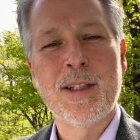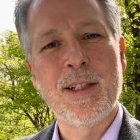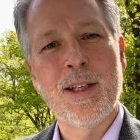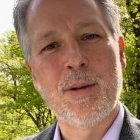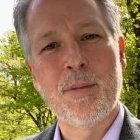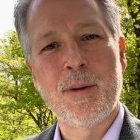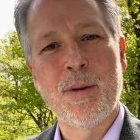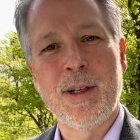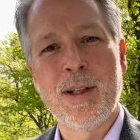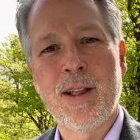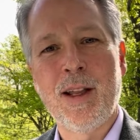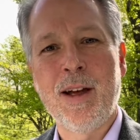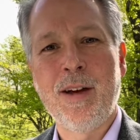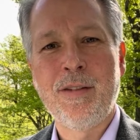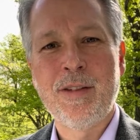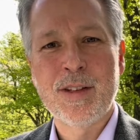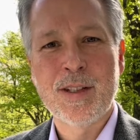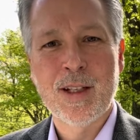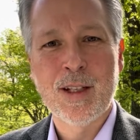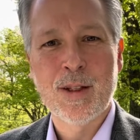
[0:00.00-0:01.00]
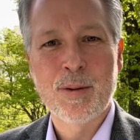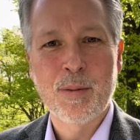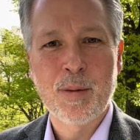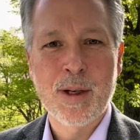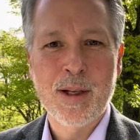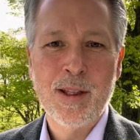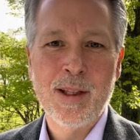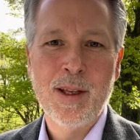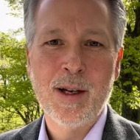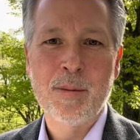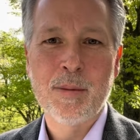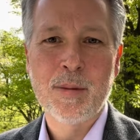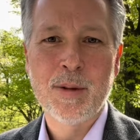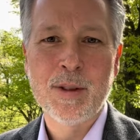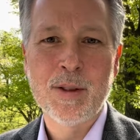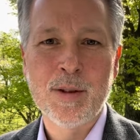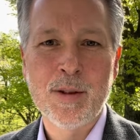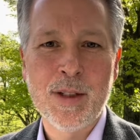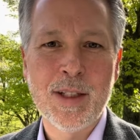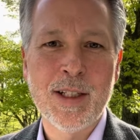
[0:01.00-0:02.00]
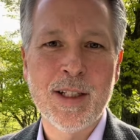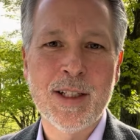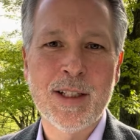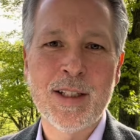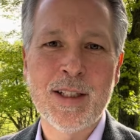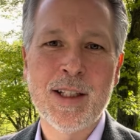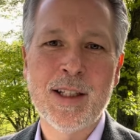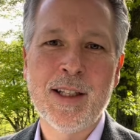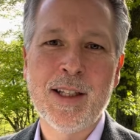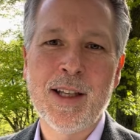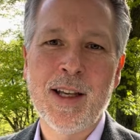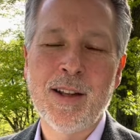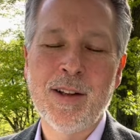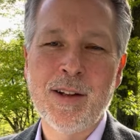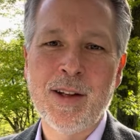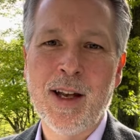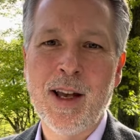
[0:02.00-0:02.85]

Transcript: Celebrate life, celebrate the opportunity to sit together,